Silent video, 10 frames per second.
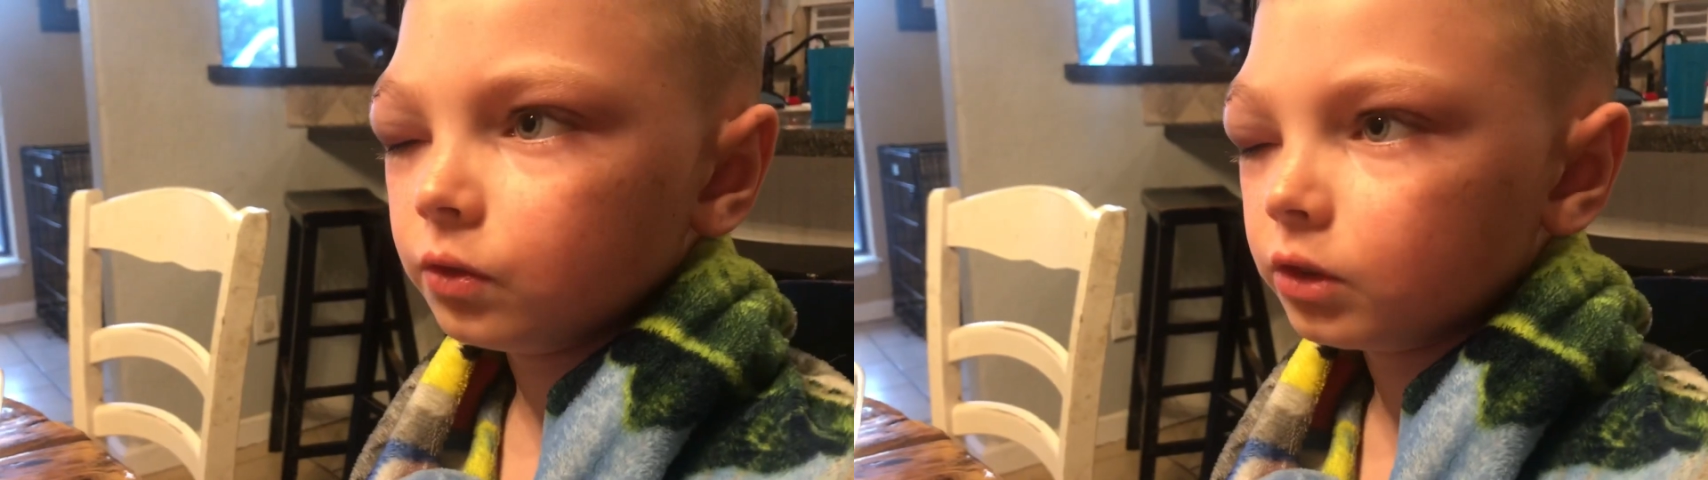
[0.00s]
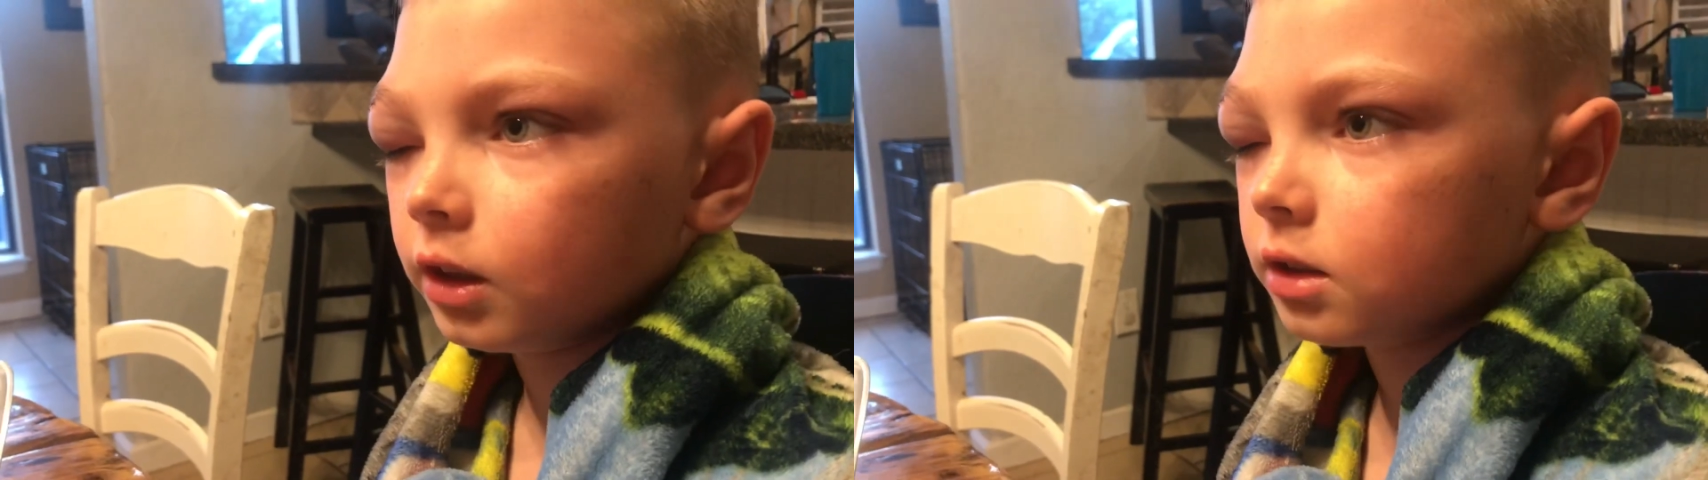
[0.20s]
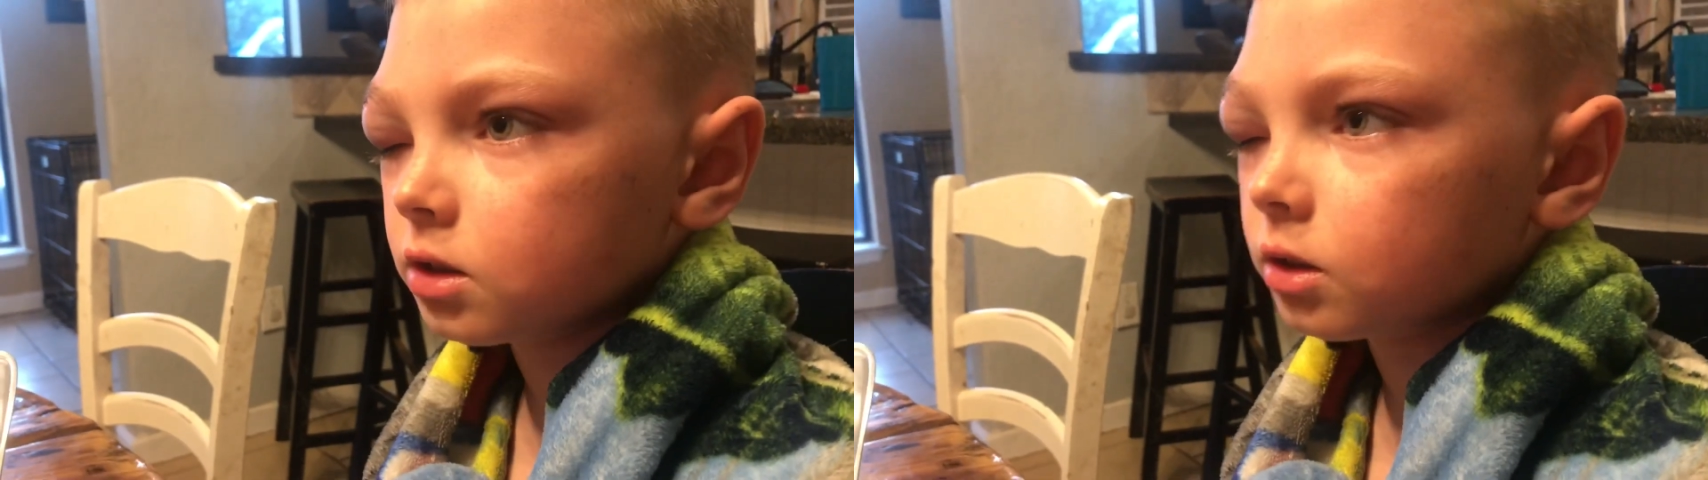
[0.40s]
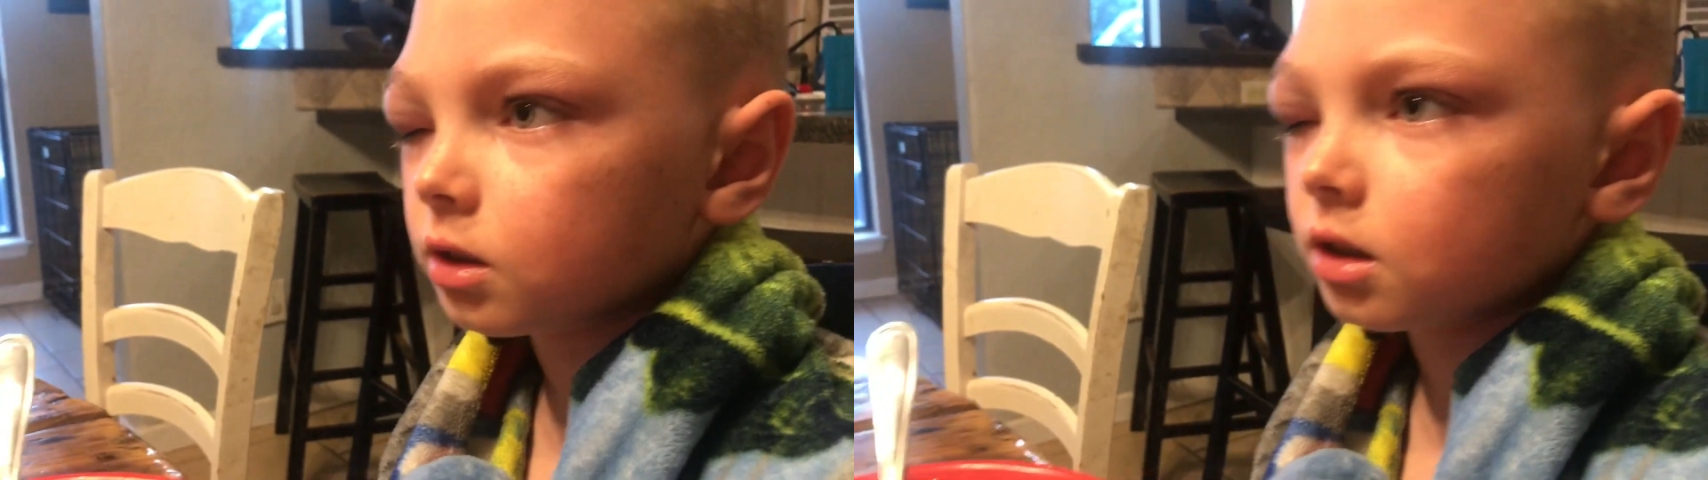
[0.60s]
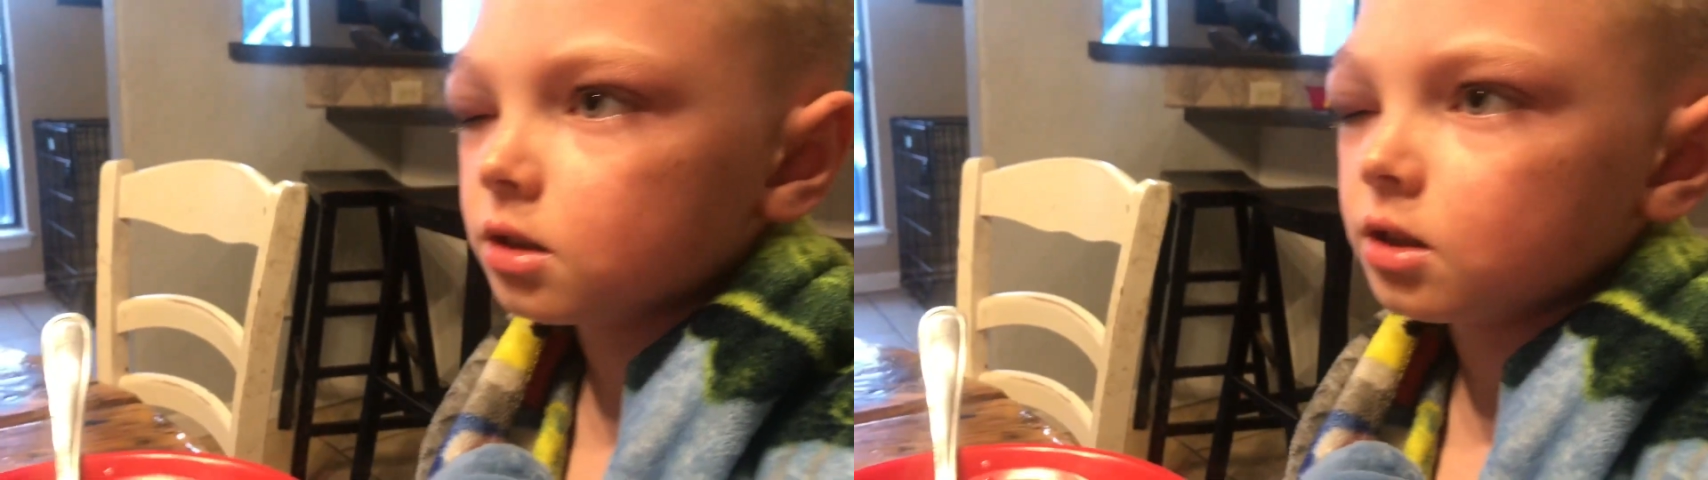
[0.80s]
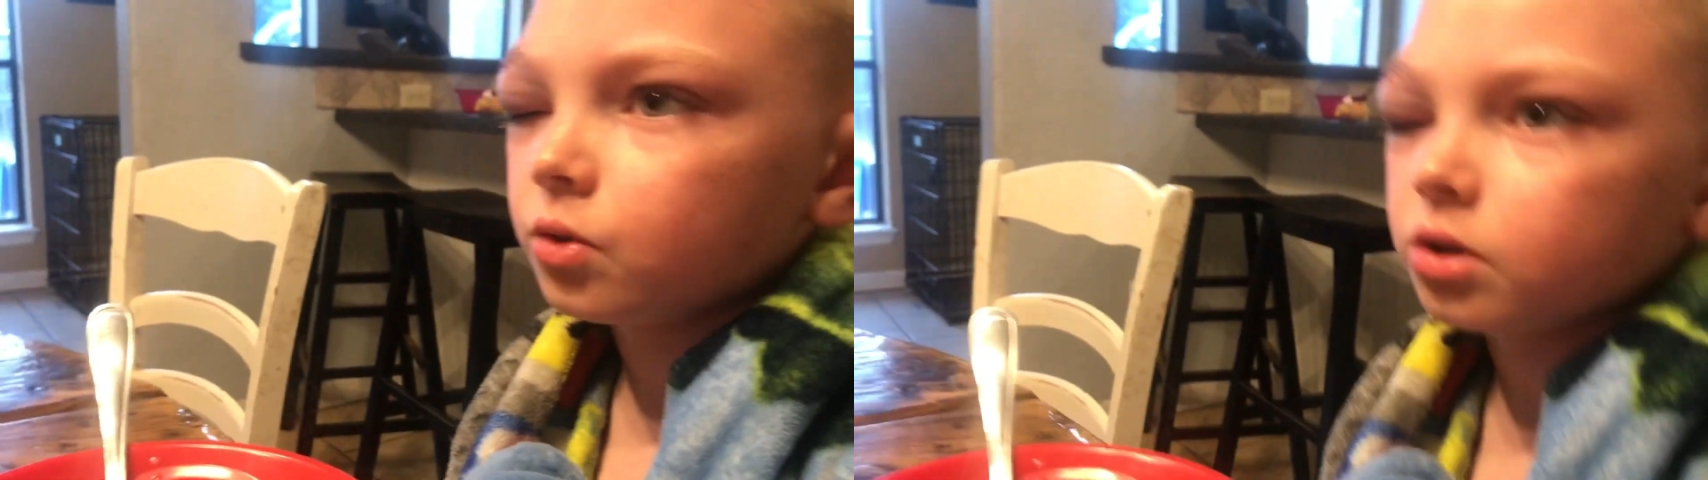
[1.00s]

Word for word: freezer because it